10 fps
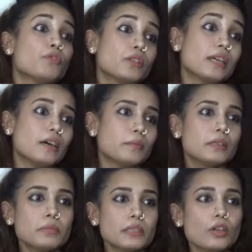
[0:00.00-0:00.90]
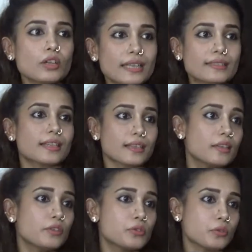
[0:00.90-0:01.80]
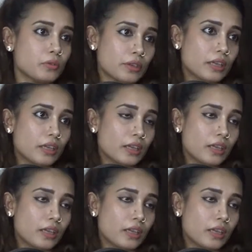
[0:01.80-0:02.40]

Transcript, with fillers: prop for the garment, but not exactly into jewelry.